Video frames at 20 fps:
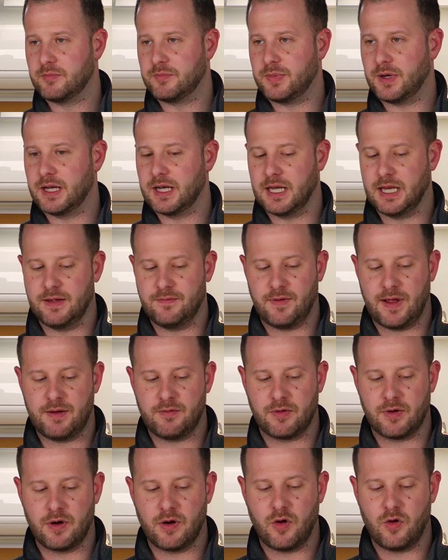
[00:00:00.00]
but if I
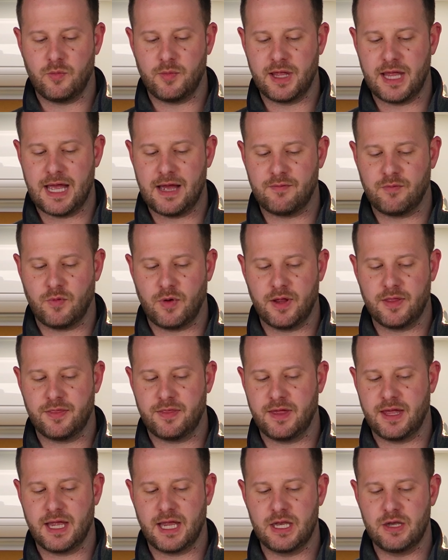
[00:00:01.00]
were to only have one
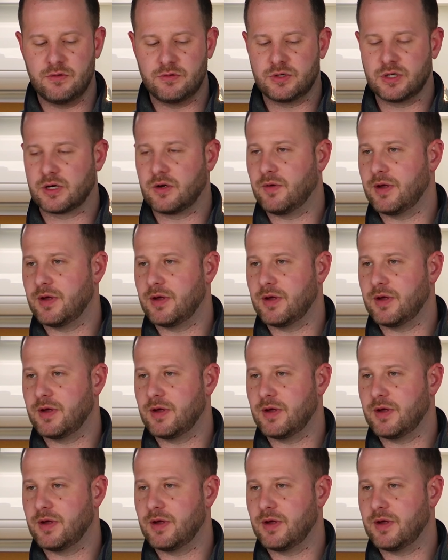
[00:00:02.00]
thing and you took